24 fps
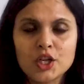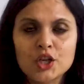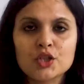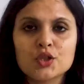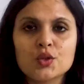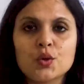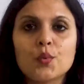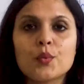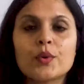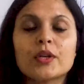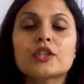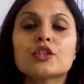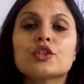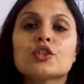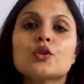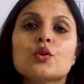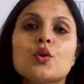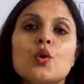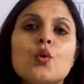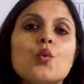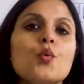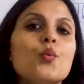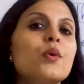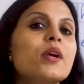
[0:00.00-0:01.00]
So with
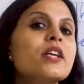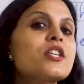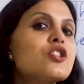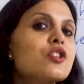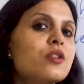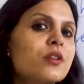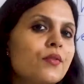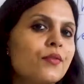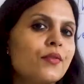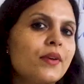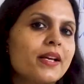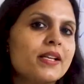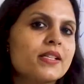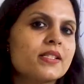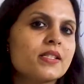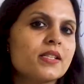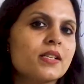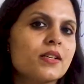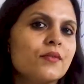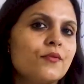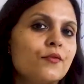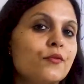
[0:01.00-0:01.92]
you, which reflexive,